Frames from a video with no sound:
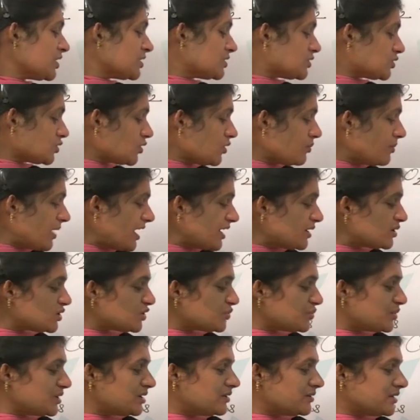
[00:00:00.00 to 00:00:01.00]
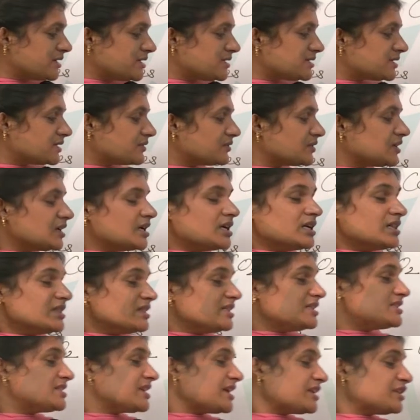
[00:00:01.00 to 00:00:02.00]
So biosphere reserve,
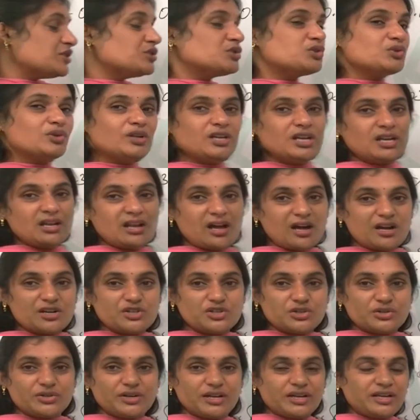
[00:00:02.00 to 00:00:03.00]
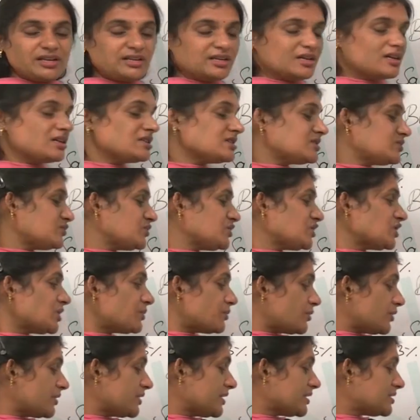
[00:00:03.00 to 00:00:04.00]
these are usually larger areas which are
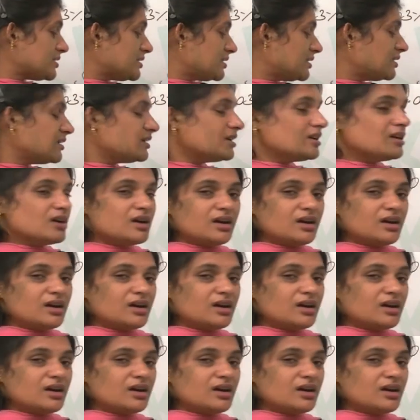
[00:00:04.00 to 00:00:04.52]
protected,